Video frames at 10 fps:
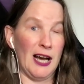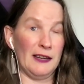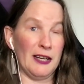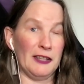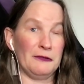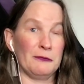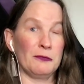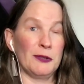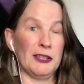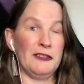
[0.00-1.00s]
I
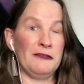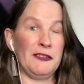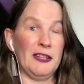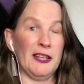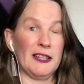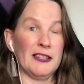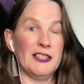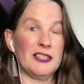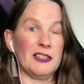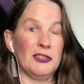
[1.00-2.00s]
really feel like
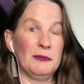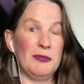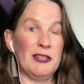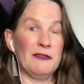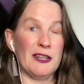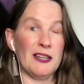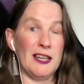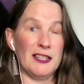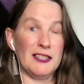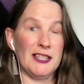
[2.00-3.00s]
this could be a very
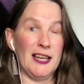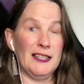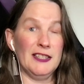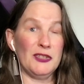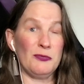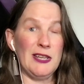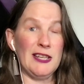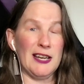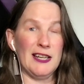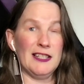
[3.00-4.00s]
intense
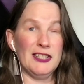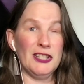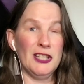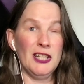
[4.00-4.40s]
weekend